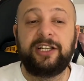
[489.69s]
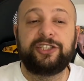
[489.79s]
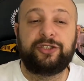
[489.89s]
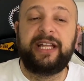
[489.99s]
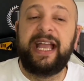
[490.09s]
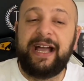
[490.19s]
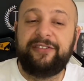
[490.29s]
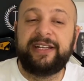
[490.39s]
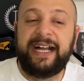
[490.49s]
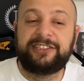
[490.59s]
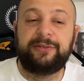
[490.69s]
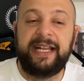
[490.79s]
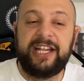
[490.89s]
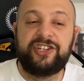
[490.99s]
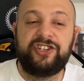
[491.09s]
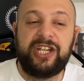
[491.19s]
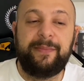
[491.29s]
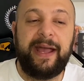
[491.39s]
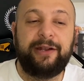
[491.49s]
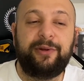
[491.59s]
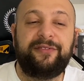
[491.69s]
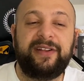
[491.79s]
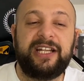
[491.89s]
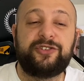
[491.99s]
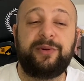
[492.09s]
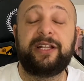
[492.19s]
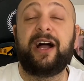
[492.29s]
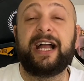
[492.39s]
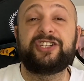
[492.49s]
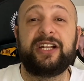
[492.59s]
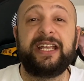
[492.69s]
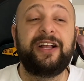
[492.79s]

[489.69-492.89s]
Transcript: so they have a nice relationship. And we finish with actually